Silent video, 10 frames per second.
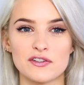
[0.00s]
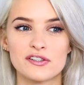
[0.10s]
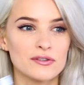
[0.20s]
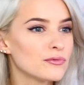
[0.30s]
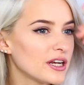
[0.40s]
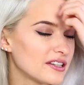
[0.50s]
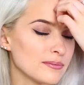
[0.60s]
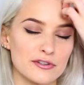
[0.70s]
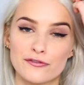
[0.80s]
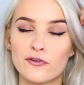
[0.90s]
For some reason
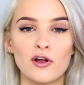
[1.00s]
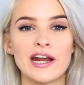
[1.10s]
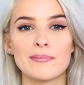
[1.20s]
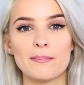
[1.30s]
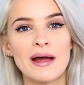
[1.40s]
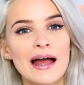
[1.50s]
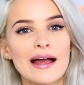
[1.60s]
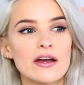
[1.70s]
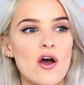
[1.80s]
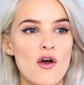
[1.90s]
it must have fallen out my
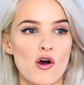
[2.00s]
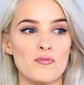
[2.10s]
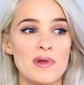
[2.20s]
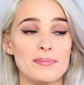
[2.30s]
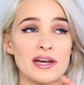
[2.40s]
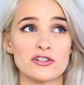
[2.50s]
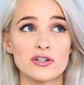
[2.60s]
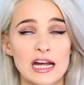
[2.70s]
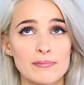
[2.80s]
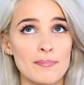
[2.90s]
bag, or maybe I
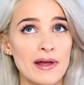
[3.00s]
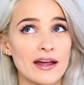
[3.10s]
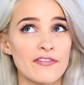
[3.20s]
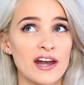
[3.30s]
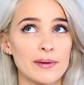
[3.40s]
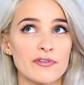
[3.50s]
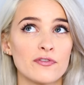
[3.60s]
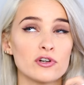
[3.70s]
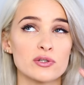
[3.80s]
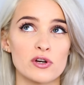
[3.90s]
took it out my bag the night
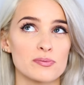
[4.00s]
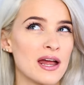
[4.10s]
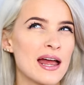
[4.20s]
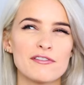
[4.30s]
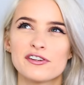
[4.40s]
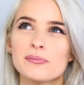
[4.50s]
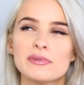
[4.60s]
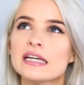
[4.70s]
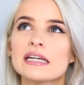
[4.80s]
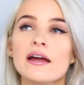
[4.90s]
before to wash my hair or
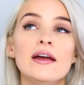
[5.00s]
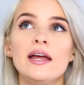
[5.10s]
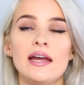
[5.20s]
something.